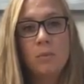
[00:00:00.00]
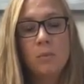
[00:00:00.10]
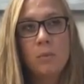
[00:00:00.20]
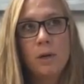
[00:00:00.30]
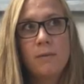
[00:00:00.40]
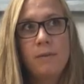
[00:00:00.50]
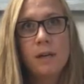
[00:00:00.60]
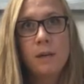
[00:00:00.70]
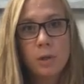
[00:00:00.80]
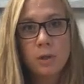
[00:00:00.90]
We're a
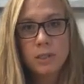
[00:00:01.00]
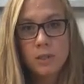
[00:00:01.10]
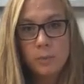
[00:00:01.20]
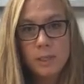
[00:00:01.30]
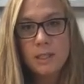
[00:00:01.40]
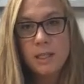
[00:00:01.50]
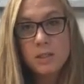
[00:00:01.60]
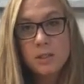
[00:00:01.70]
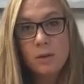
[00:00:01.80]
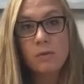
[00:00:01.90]
very personal
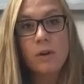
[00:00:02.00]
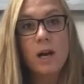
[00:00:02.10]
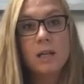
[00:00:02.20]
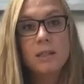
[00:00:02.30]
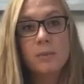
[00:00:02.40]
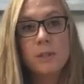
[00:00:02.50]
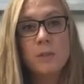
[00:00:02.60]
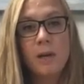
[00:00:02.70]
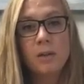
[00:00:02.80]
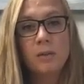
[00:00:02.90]
business. So for us, we
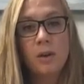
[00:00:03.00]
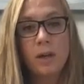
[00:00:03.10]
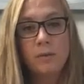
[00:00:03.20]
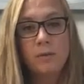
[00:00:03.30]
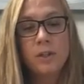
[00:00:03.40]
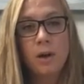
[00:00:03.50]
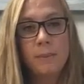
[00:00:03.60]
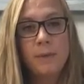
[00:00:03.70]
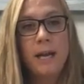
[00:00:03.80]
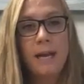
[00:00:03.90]
spend a lot of
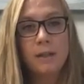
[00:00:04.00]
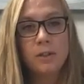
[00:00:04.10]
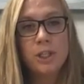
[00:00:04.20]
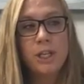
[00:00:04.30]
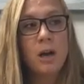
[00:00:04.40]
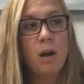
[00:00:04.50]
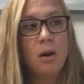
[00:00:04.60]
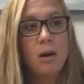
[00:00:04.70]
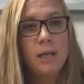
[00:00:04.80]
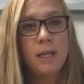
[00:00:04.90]
time and energy
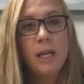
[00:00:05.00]
on